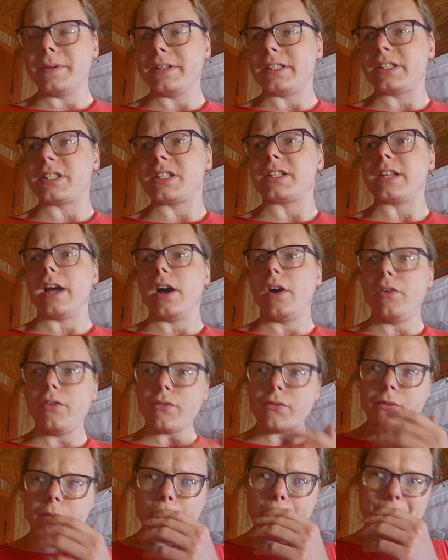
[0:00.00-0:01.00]

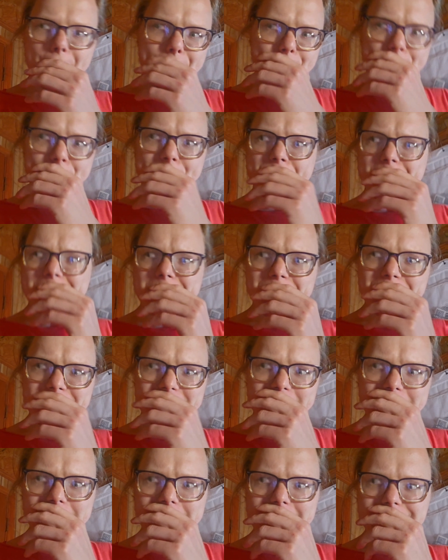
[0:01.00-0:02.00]
itself,
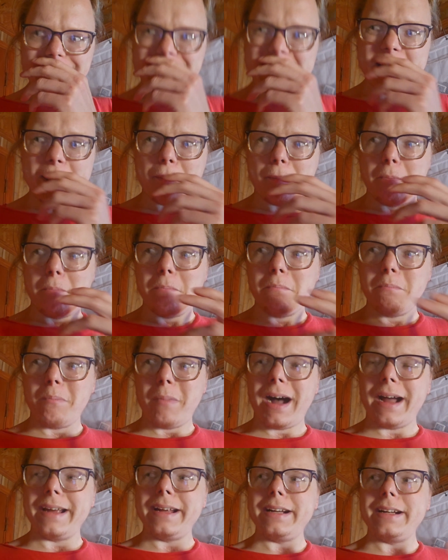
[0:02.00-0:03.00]
and that
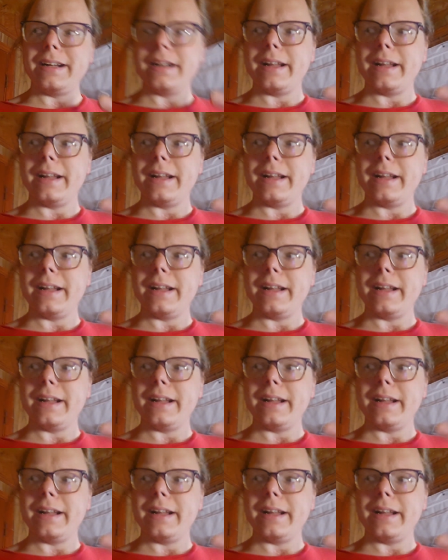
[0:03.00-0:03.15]
might